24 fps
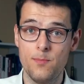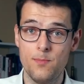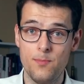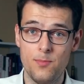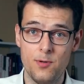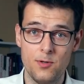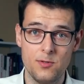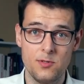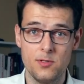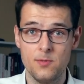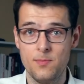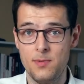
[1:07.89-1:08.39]

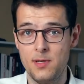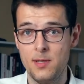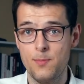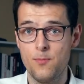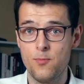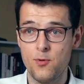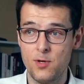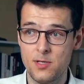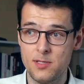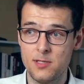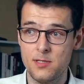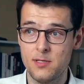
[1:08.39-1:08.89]
possibly
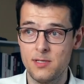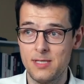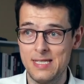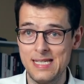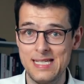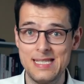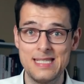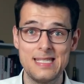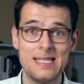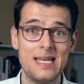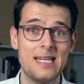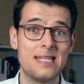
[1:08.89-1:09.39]
present
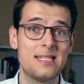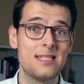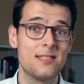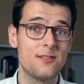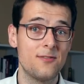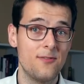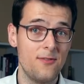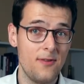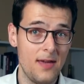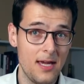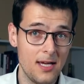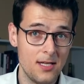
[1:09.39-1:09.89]

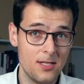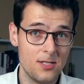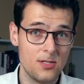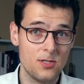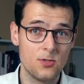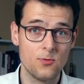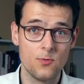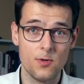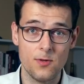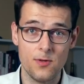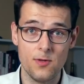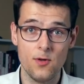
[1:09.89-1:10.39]

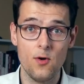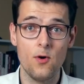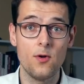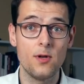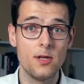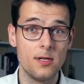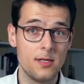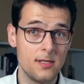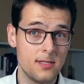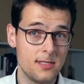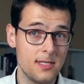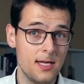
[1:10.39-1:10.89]
dissatisfaction with the
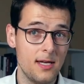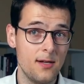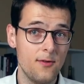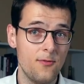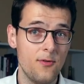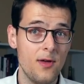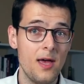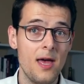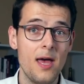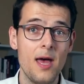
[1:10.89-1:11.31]
audit itself